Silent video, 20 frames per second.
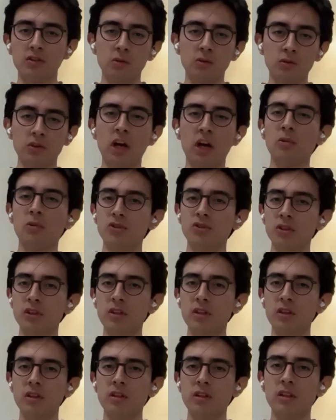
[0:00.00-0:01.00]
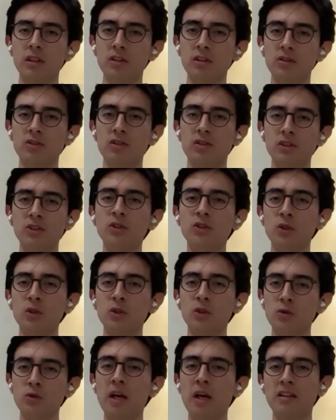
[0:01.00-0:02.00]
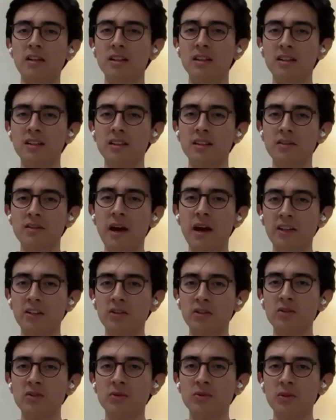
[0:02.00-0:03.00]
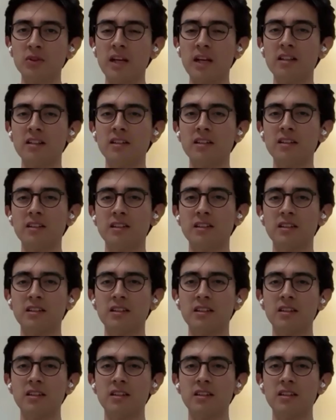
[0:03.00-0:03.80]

So that was the this, these two main uh, factors for that.